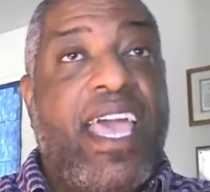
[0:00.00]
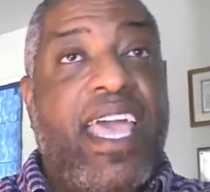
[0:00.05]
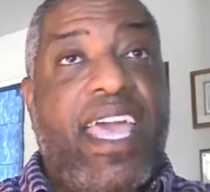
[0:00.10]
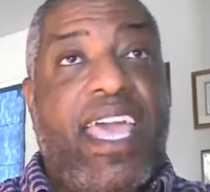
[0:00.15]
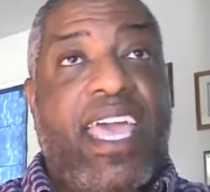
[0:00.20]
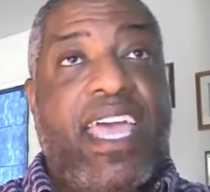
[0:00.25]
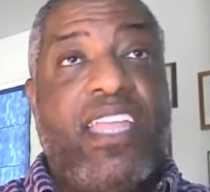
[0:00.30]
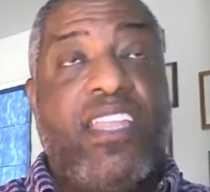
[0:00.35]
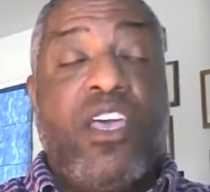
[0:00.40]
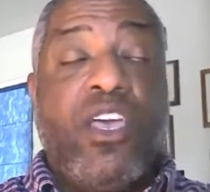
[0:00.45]

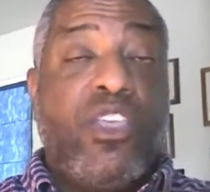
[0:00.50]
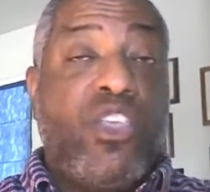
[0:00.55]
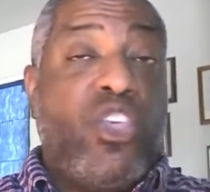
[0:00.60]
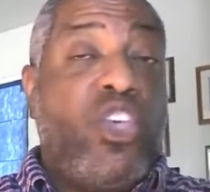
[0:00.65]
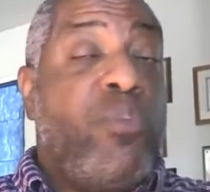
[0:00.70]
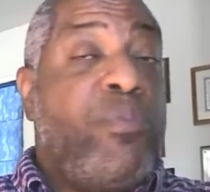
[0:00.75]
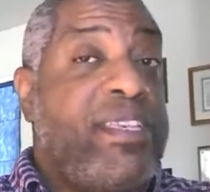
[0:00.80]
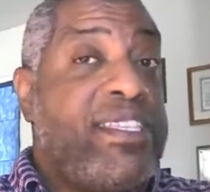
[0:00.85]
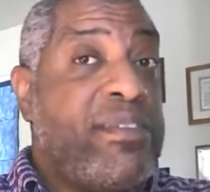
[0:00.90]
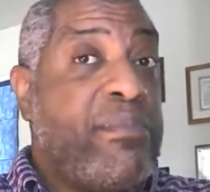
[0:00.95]
And
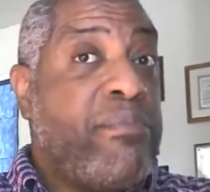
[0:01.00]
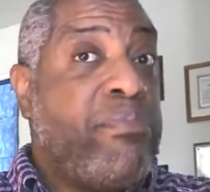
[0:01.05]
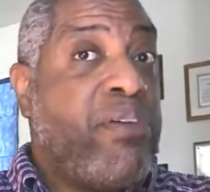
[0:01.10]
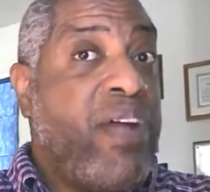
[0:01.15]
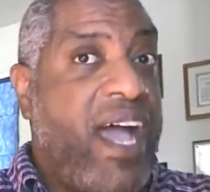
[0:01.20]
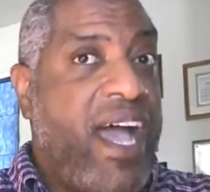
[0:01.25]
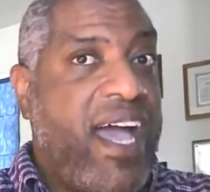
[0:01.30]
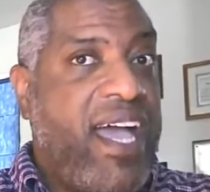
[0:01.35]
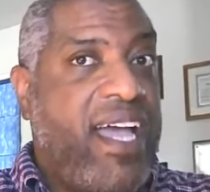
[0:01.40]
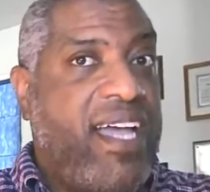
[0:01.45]
you'd be
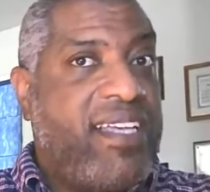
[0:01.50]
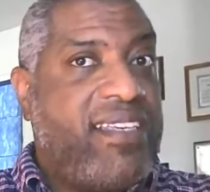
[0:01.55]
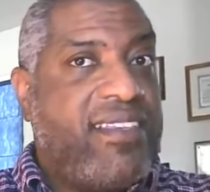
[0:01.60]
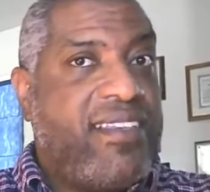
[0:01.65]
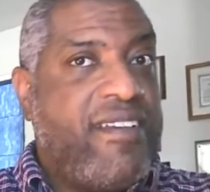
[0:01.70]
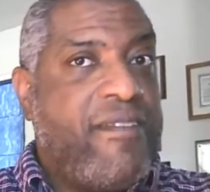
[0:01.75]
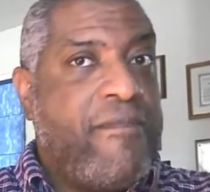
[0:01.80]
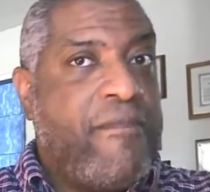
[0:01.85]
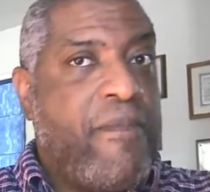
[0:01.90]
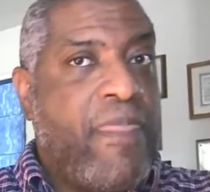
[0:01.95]

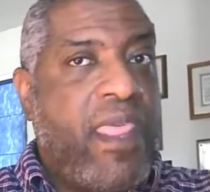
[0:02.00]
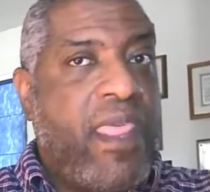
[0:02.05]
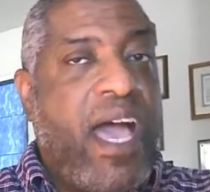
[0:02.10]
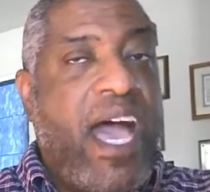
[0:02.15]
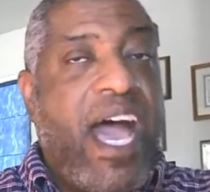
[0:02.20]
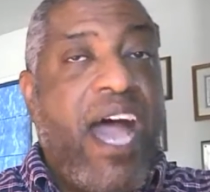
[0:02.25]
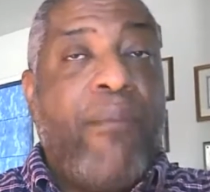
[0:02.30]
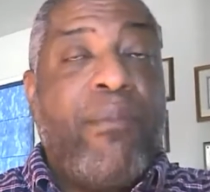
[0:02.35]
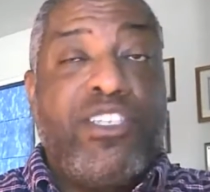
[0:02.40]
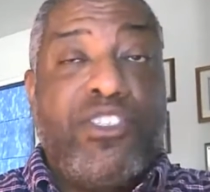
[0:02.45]
surprised
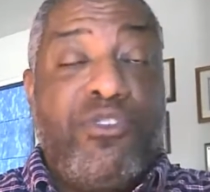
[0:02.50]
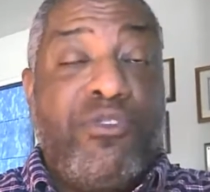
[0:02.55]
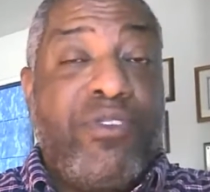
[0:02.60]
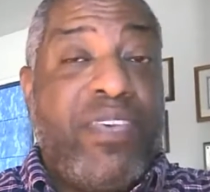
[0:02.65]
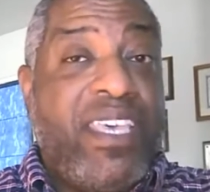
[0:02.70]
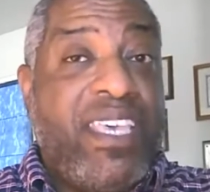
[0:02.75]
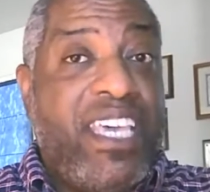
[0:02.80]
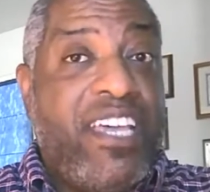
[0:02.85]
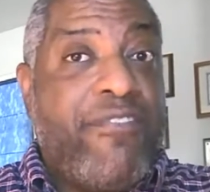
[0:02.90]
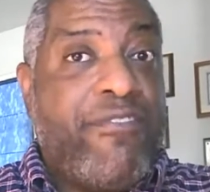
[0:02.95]
how much you
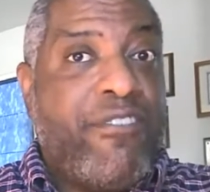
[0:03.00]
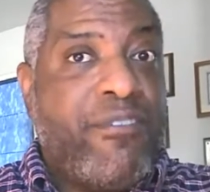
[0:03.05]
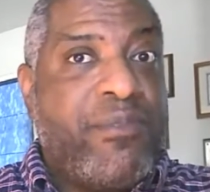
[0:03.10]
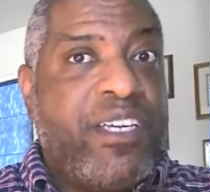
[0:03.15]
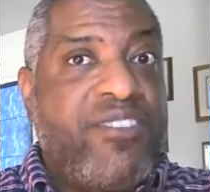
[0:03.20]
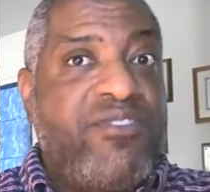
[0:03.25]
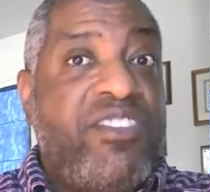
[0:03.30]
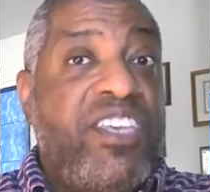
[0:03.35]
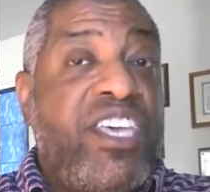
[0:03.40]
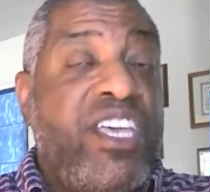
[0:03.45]
can get from
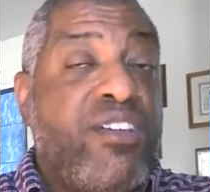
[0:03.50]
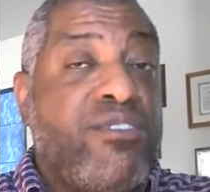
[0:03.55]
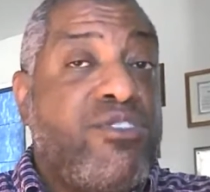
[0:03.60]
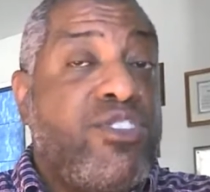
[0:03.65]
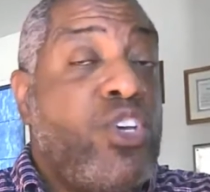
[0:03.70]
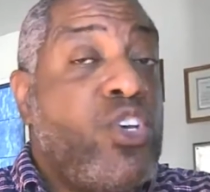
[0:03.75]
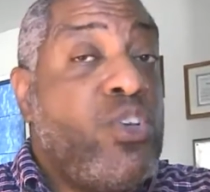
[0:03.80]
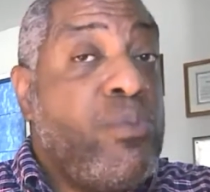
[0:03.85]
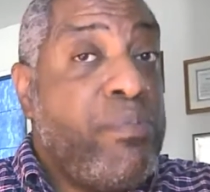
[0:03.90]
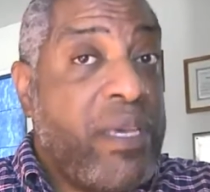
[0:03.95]
your tier
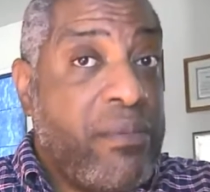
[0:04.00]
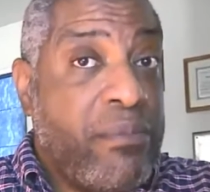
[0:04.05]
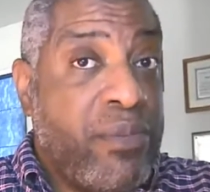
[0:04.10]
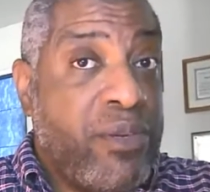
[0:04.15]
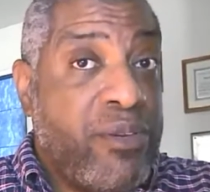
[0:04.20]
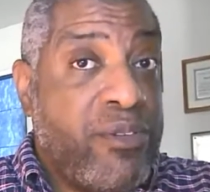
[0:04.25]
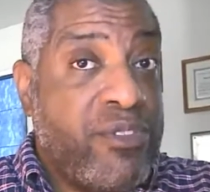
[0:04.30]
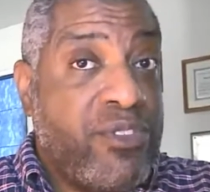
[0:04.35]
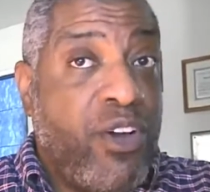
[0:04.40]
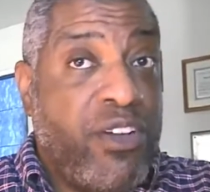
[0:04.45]
2
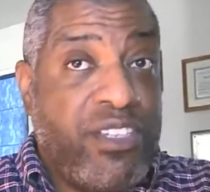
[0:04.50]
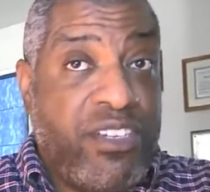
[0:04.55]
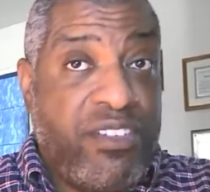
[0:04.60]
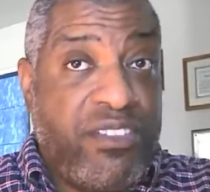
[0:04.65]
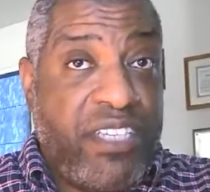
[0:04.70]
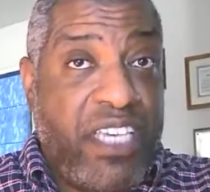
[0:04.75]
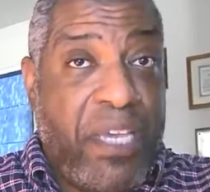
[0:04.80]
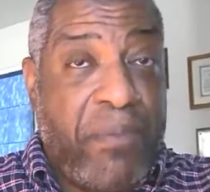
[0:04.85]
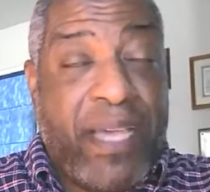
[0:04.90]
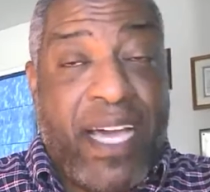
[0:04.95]
members on your
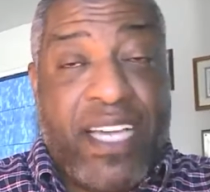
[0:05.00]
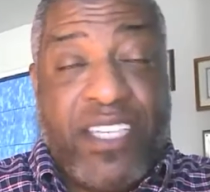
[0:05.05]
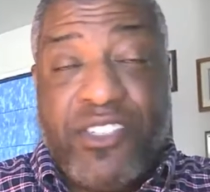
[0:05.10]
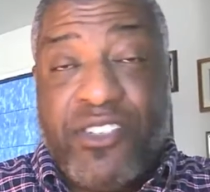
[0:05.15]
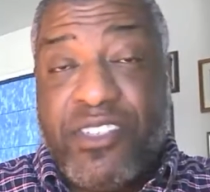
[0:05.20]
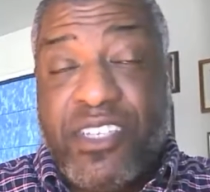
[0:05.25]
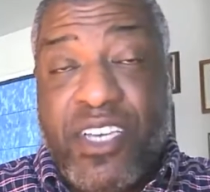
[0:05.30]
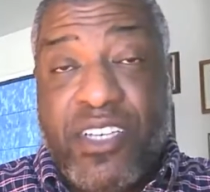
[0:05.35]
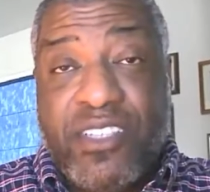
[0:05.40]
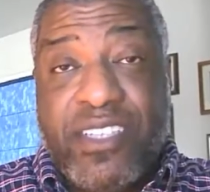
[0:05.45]
team, not
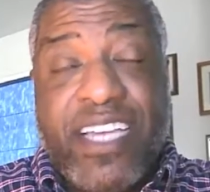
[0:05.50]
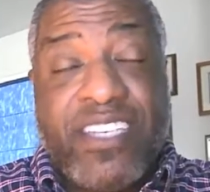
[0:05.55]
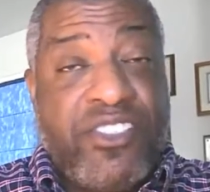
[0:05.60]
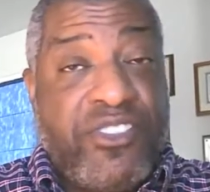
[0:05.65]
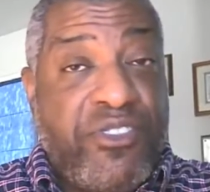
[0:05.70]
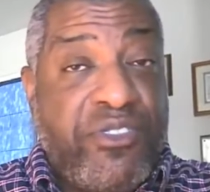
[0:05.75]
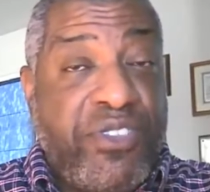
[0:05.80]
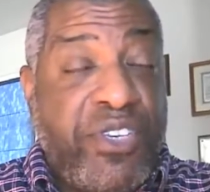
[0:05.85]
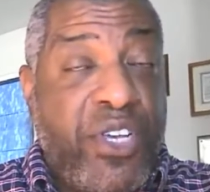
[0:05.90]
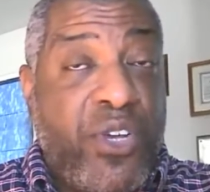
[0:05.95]
just
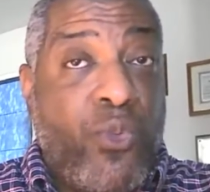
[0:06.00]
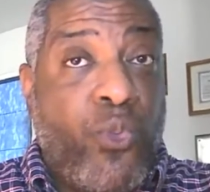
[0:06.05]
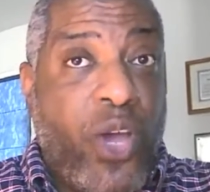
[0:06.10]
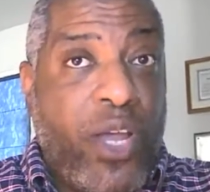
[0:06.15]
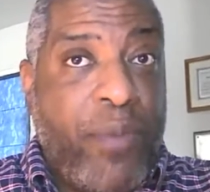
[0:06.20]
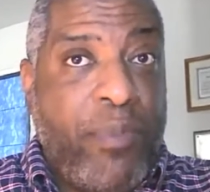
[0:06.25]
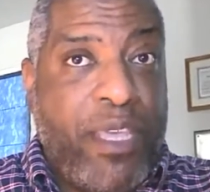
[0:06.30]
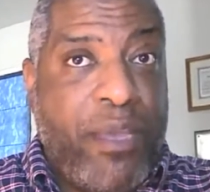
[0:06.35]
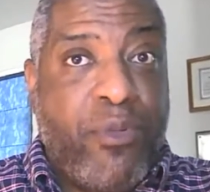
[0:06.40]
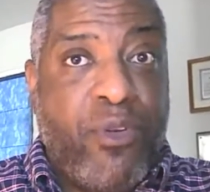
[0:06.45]
your tier
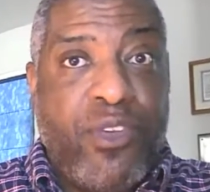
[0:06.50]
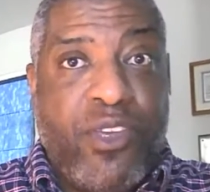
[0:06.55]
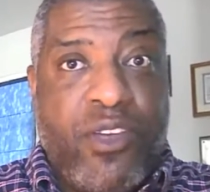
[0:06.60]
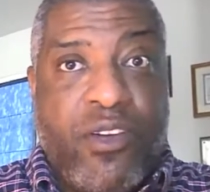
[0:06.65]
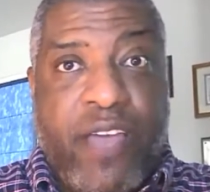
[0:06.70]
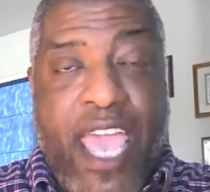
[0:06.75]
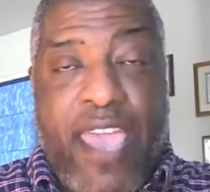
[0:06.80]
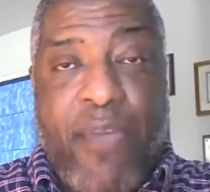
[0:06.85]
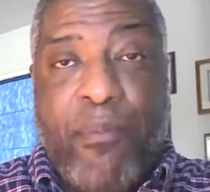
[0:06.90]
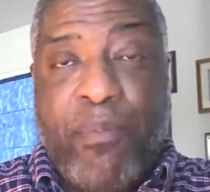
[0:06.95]
1 people,
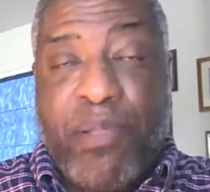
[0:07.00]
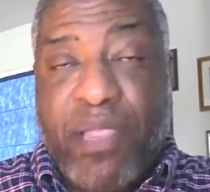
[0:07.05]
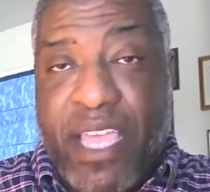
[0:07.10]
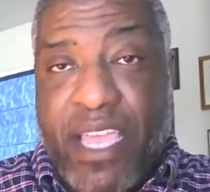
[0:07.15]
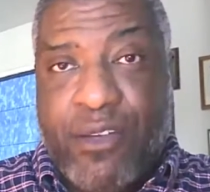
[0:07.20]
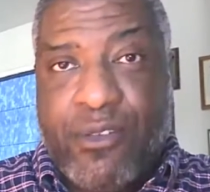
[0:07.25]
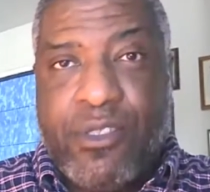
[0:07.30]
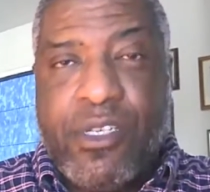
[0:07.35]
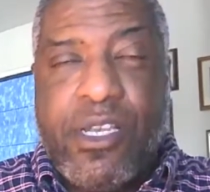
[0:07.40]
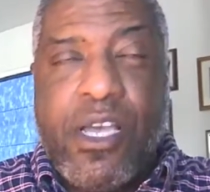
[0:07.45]
your A
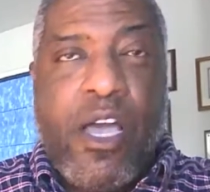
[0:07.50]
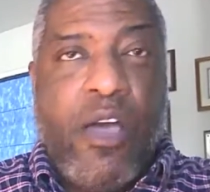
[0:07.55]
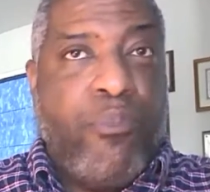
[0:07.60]
players,